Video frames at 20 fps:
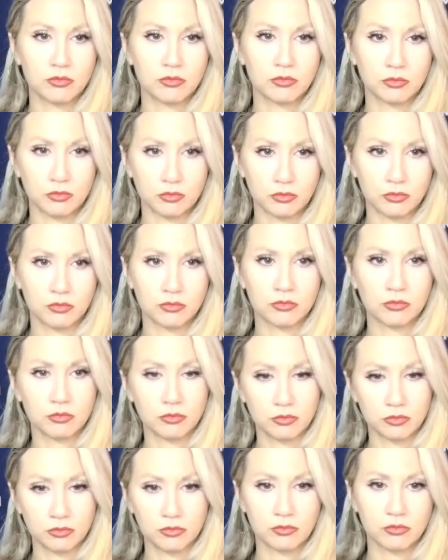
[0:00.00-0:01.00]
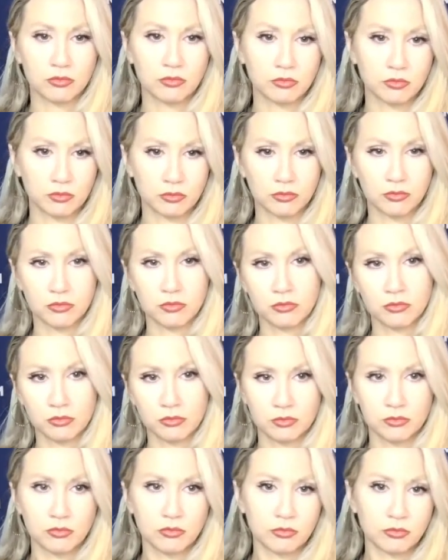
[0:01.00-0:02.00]

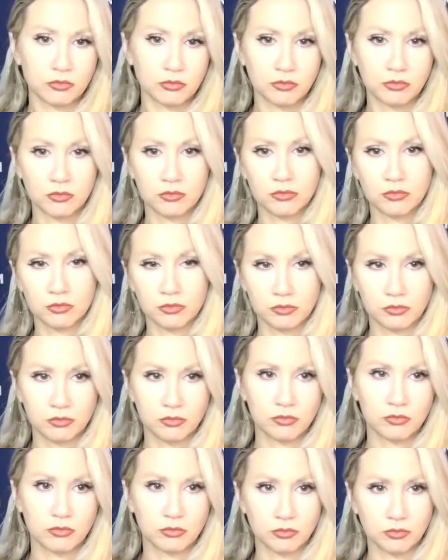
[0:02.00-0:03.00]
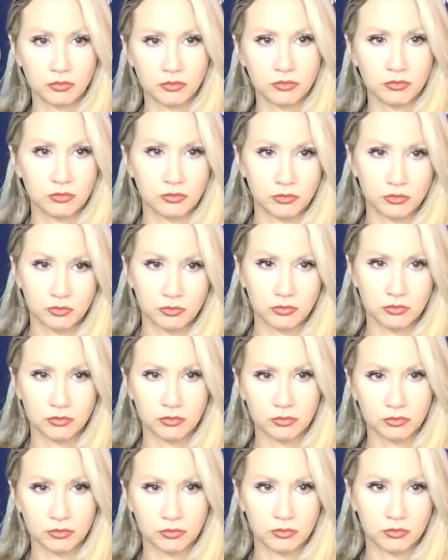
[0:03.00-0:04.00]

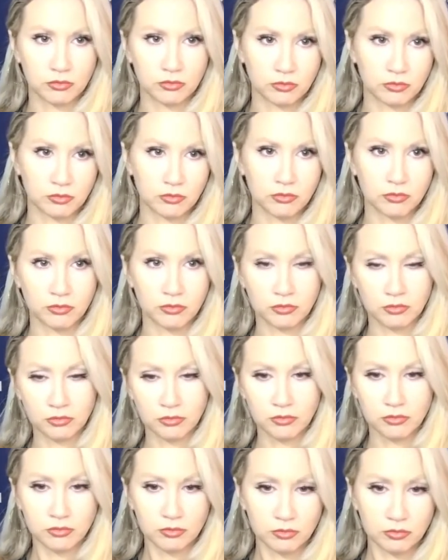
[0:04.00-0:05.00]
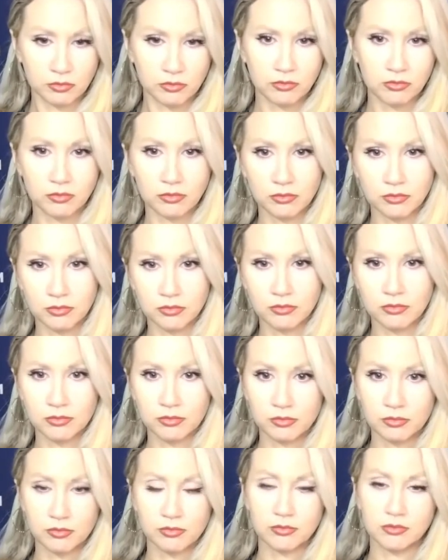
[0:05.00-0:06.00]

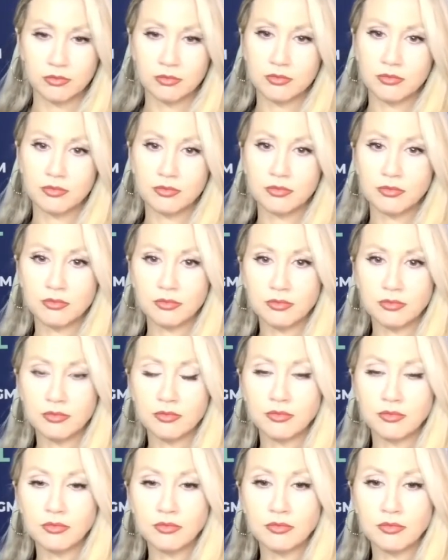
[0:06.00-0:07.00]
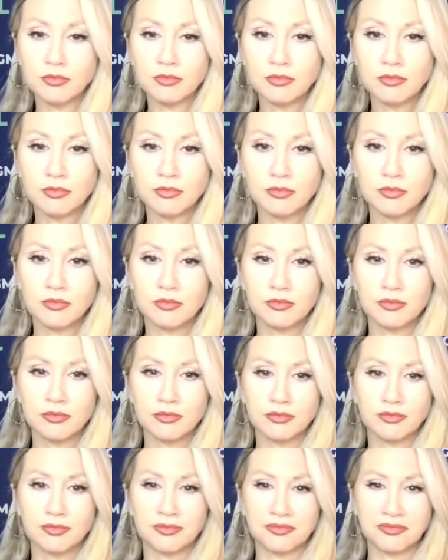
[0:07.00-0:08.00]
No words are spoken by the person on screen.